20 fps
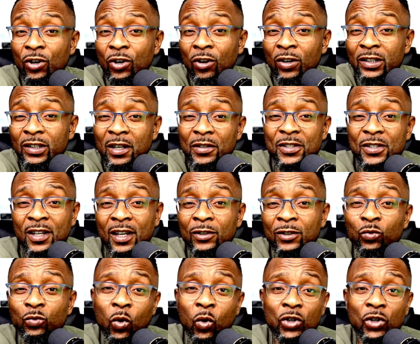understand
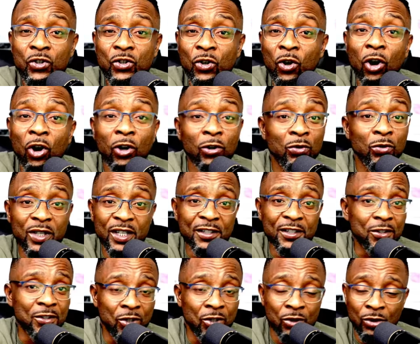what Koolu is
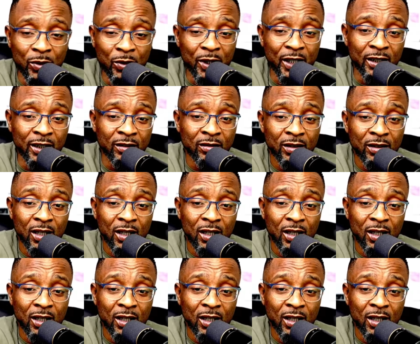doing.